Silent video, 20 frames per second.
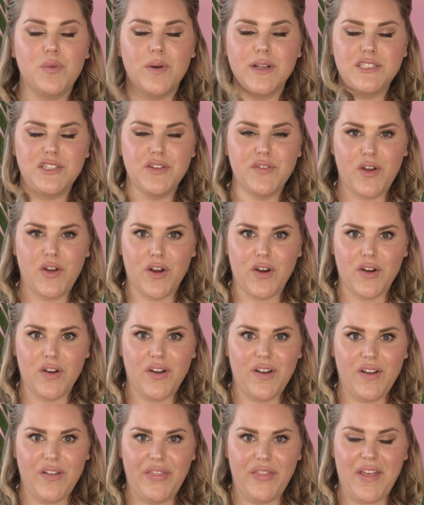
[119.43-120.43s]
once you've
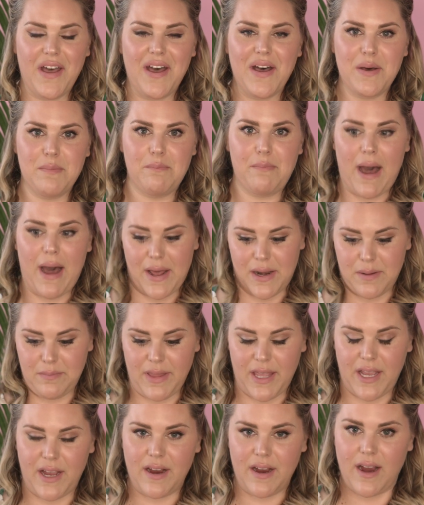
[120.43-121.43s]
curled the bottom
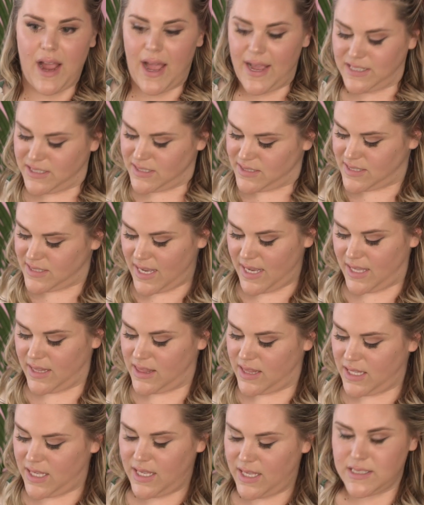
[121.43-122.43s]
layer, I just
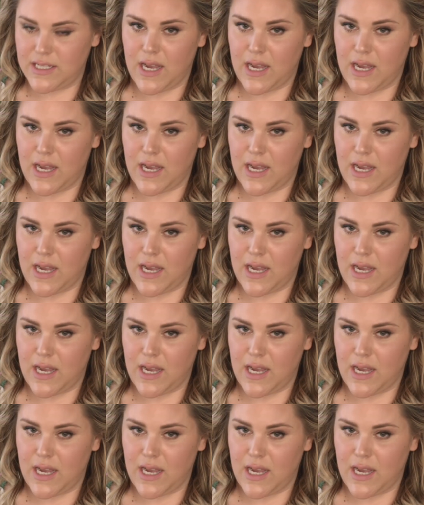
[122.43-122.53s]
take the